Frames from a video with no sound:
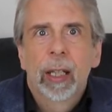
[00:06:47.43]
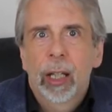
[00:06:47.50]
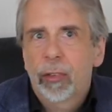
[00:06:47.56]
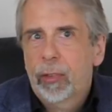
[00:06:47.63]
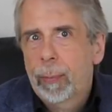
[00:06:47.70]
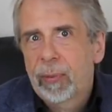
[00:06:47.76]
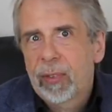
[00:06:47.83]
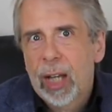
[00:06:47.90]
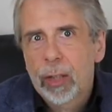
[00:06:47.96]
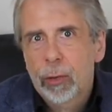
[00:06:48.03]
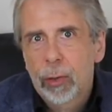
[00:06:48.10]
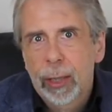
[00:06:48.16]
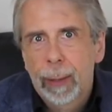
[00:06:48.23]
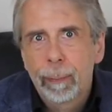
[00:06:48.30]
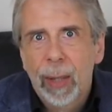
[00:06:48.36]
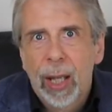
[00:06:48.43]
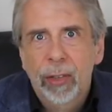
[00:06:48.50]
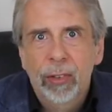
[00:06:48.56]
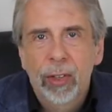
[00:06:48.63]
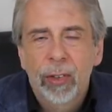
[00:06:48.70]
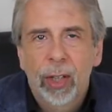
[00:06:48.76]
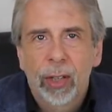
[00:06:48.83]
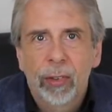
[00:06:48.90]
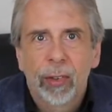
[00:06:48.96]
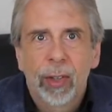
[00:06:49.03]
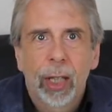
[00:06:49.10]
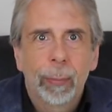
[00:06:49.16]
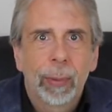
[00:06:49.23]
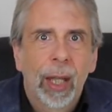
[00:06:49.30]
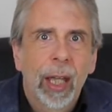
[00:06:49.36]
a substantial impact in
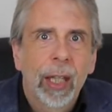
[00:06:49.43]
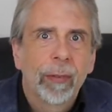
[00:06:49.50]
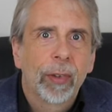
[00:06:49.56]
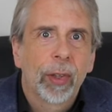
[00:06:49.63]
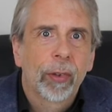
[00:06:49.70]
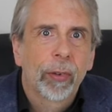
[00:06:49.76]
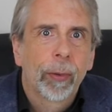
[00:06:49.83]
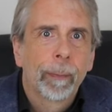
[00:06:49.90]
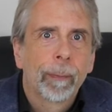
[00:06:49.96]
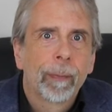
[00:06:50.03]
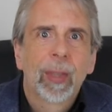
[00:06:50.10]
day-to-day behaviours.